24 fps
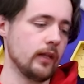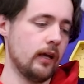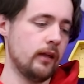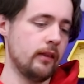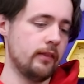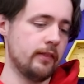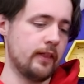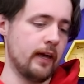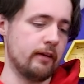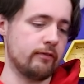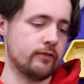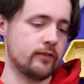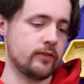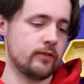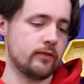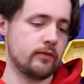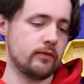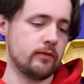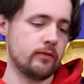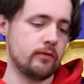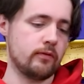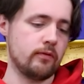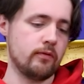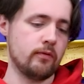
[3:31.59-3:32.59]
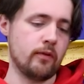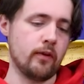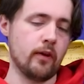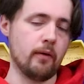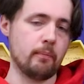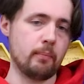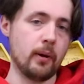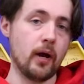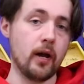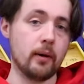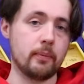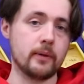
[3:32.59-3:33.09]
they've
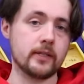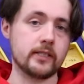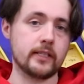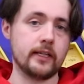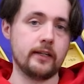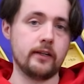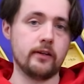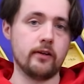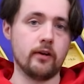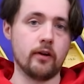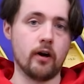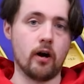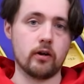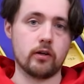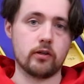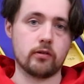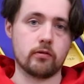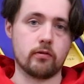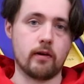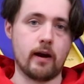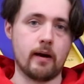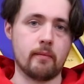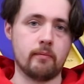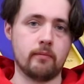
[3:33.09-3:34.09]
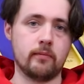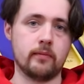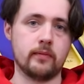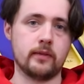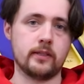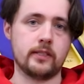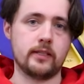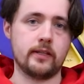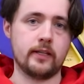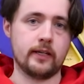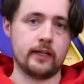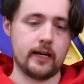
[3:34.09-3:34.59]
purposely not
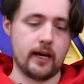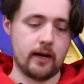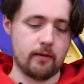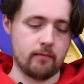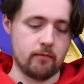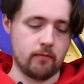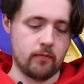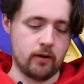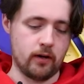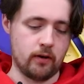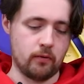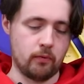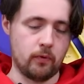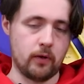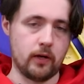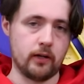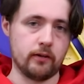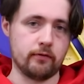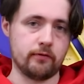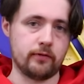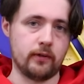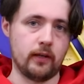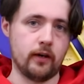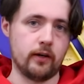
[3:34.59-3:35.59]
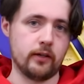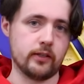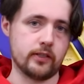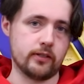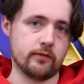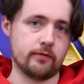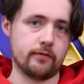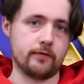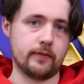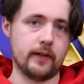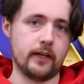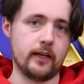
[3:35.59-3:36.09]
crammed the camera with loads
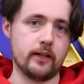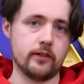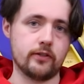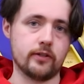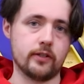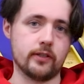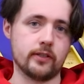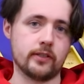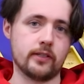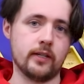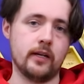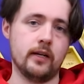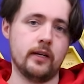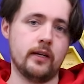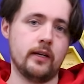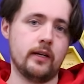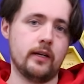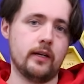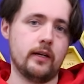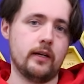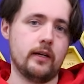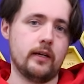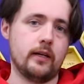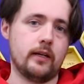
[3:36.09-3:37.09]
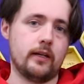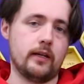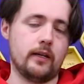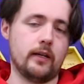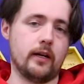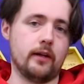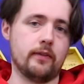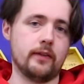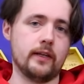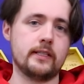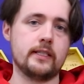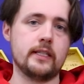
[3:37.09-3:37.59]
of features. You
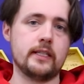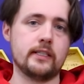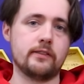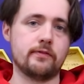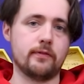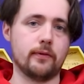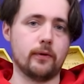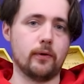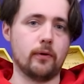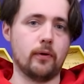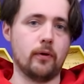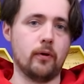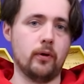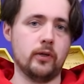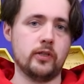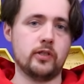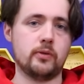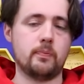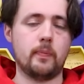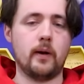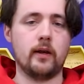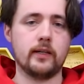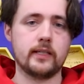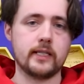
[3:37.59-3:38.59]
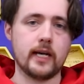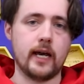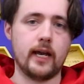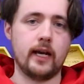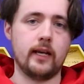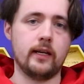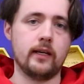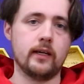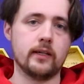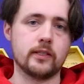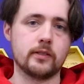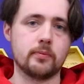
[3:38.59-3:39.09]
know, this is for
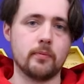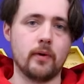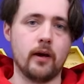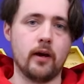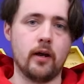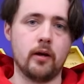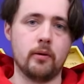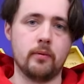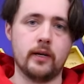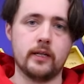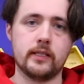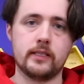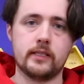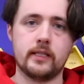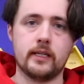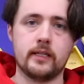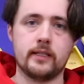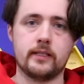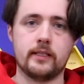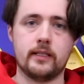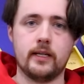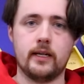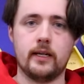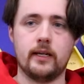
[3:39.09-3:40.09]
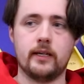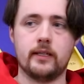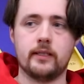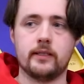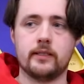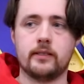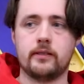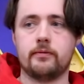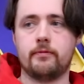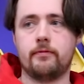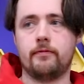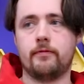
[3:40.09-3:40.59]
spontaneous moments. This
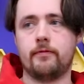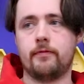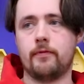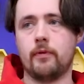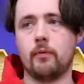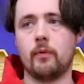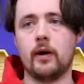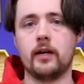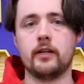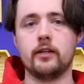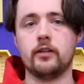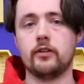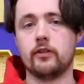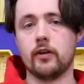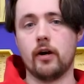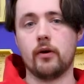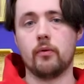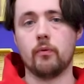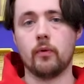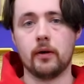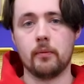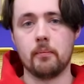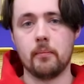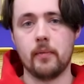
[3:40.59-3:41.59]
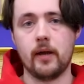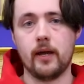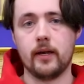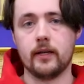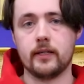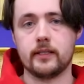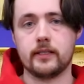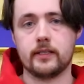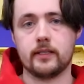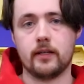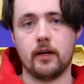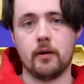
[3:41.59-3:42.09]
is for when you don't want to
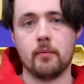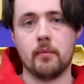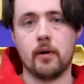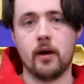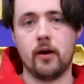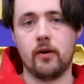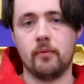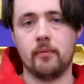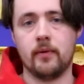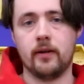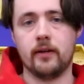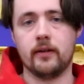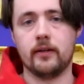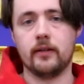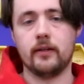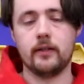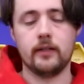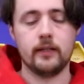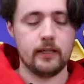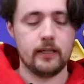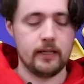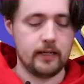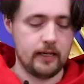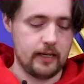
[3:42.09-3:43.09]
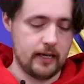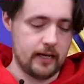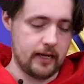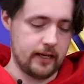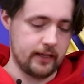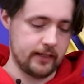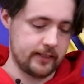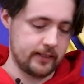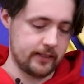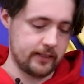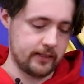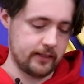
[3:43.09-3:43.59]
miss a moment.
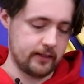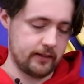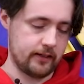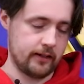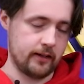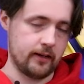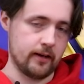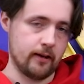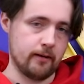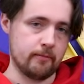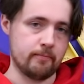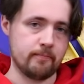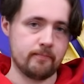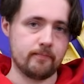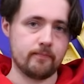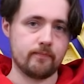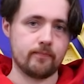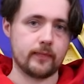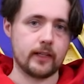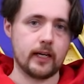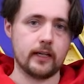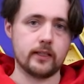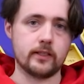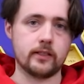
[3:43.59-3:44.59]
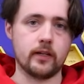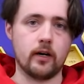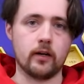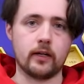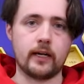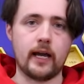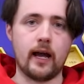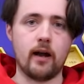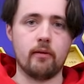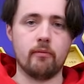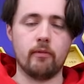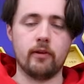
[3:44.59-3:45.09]
It's, you know, it's not a
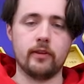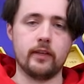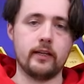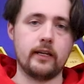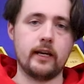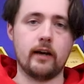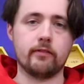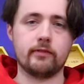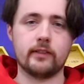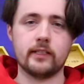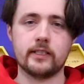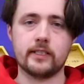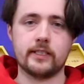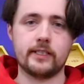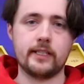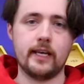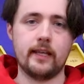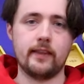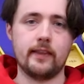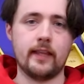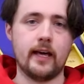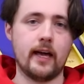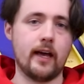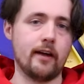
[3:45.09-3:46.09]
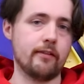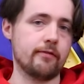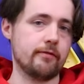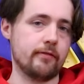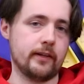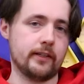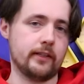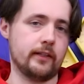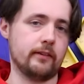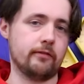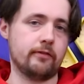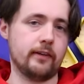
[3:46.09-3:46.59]
camera that you have to sit there
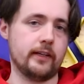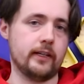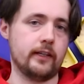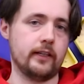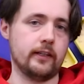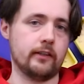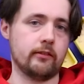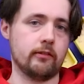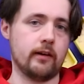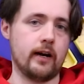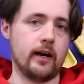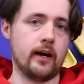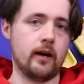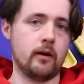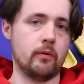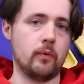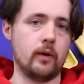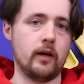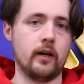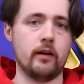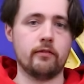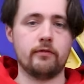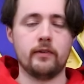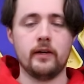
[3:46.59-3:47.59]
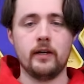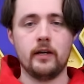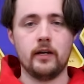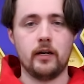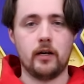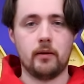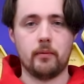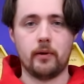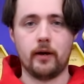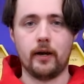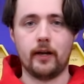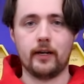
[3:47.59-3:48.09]
fiddling around with.
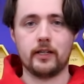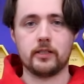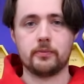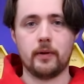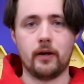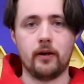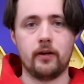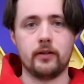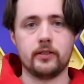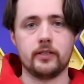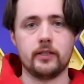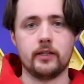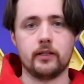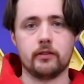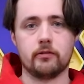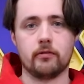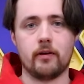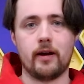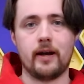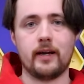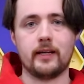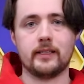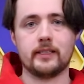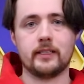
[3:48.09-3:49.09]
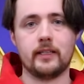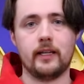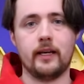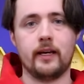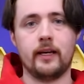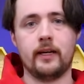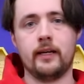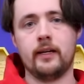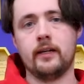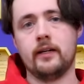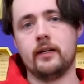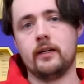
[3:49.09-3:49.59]
Am I exposing
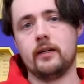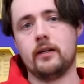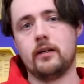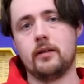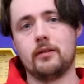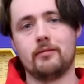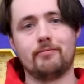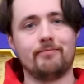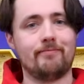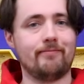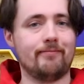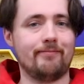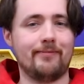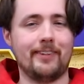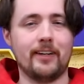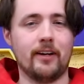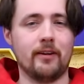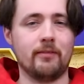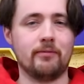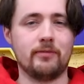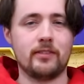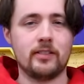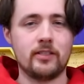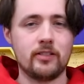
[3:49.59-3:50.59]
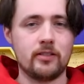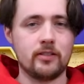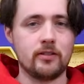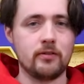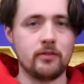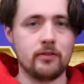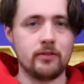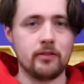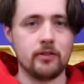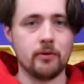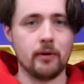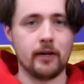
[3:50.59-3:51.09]
correctly? You know,
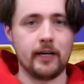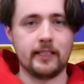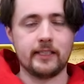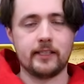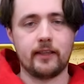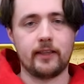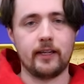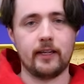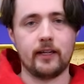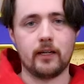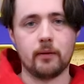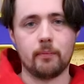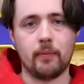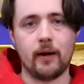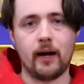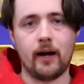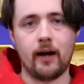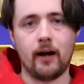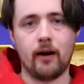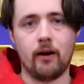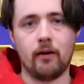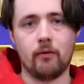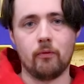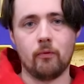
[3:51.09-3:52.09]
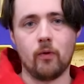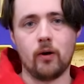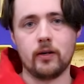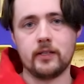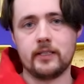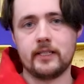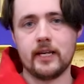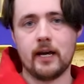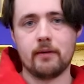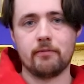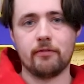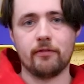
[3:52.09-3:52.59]
do I need to think about
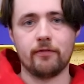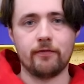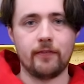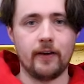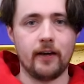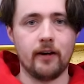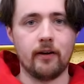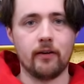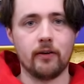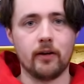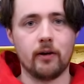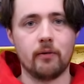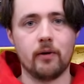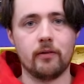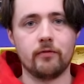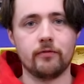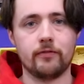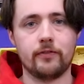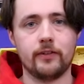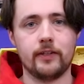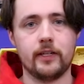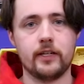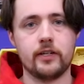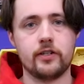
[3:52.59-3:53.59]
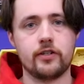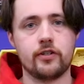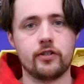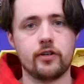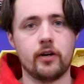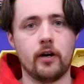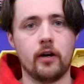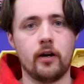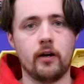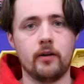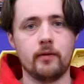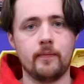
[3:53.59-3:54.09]
what depth of field I want for this
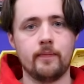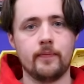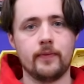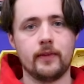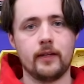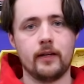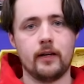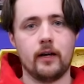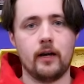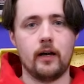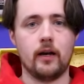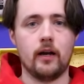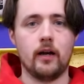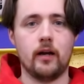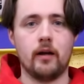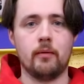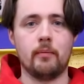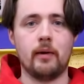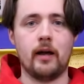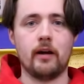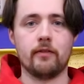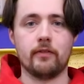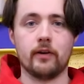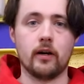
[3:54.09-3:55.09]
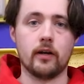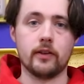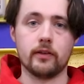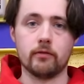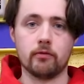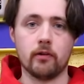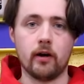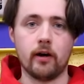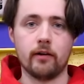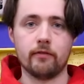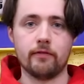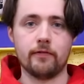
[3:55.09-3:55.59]
shot? Have I got
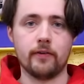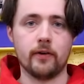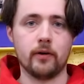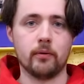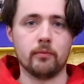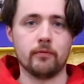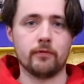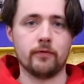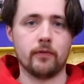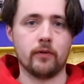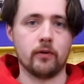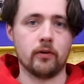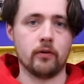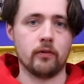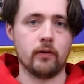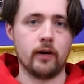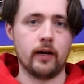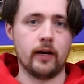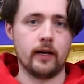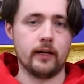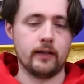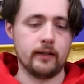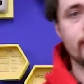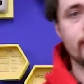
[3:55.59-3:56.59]
the right film for it?